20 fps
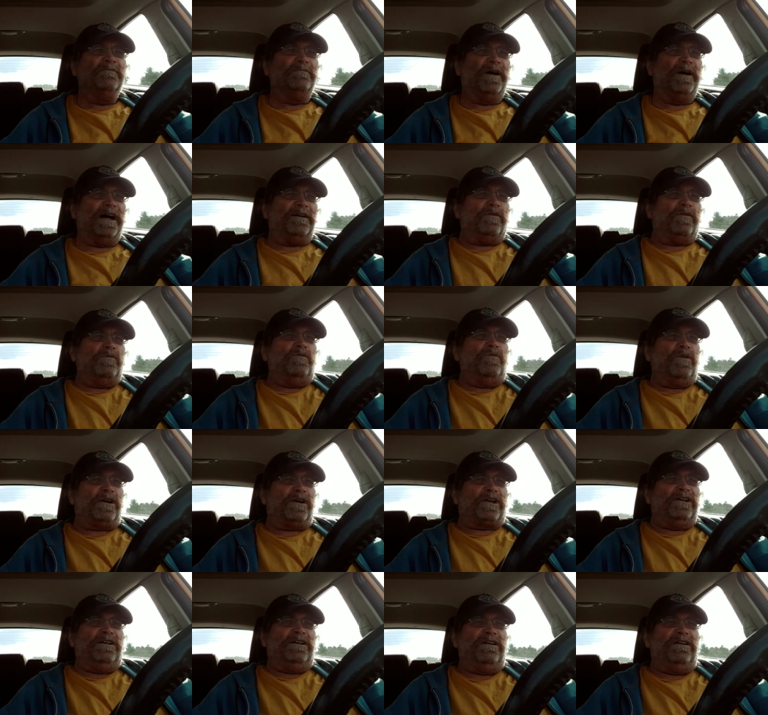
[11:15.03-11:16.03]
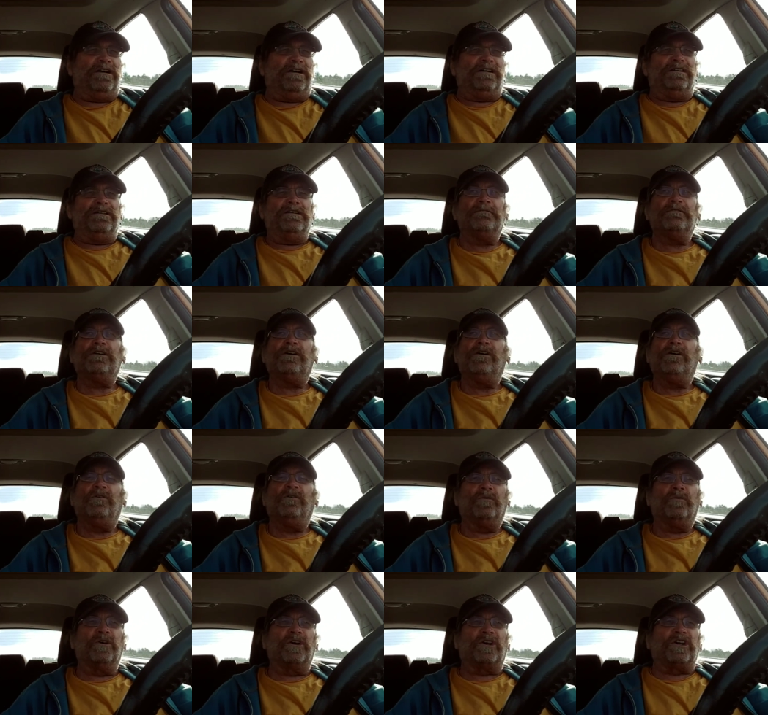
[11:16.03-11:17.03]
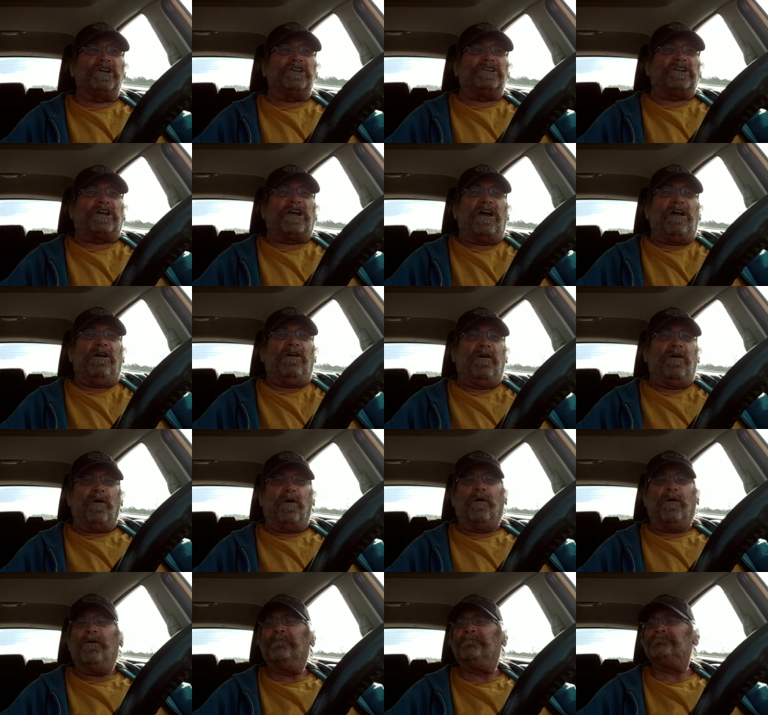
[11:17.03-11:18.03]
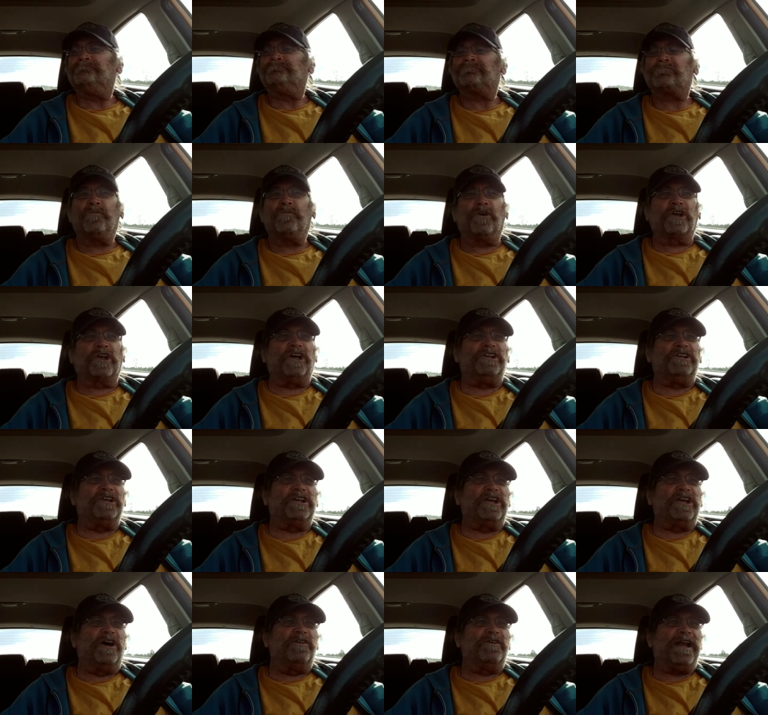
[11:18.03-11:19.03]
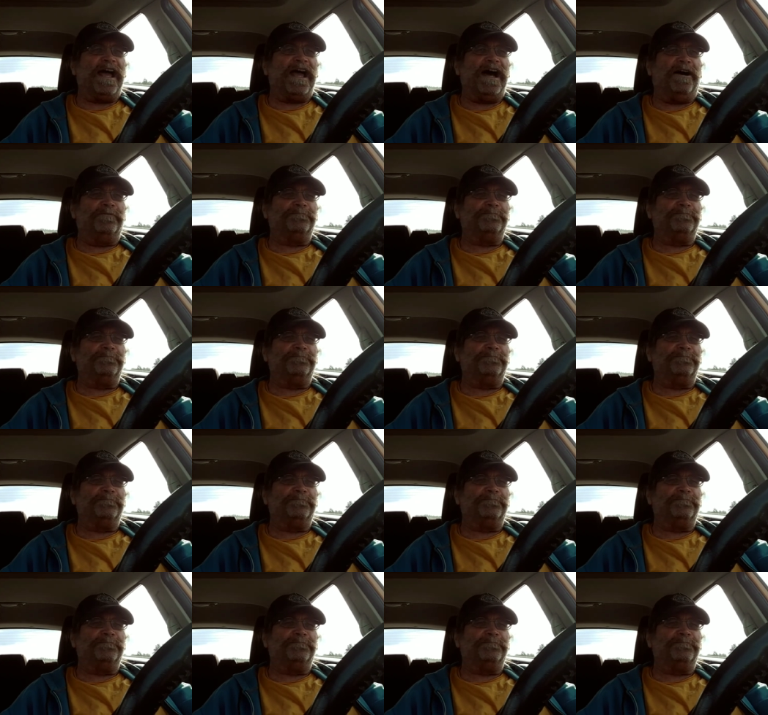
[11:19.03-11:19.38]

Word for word: but we're good. We're good to go. We're good to go now.